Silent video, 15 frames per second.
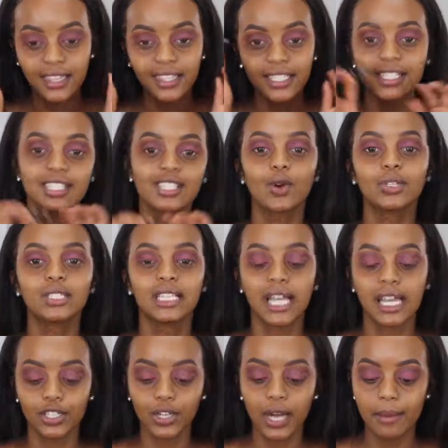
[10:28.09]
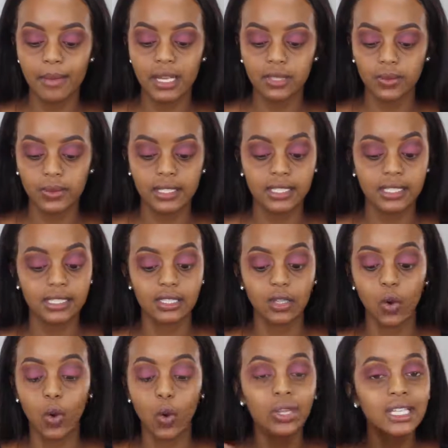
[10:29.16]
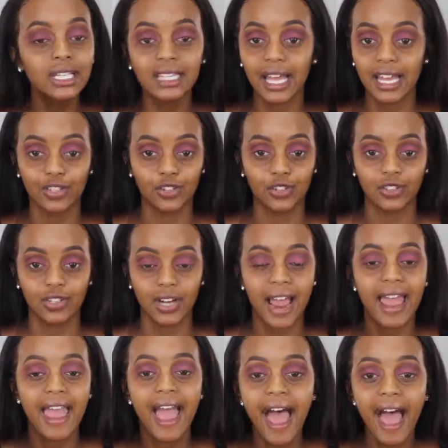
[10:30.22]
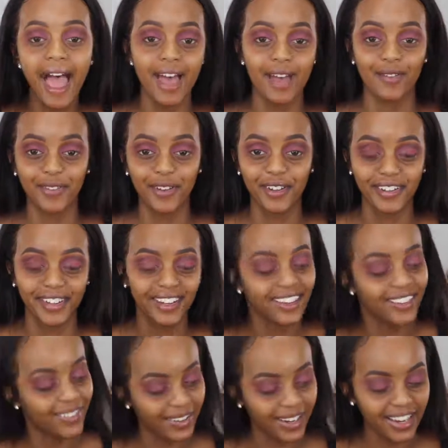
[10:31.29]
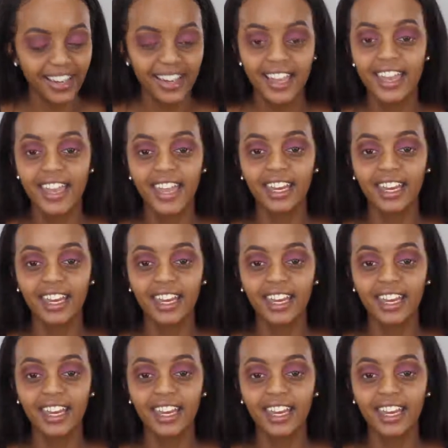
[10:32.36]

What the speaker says: This is the only liner I mess with. This is the only liner I have, okay?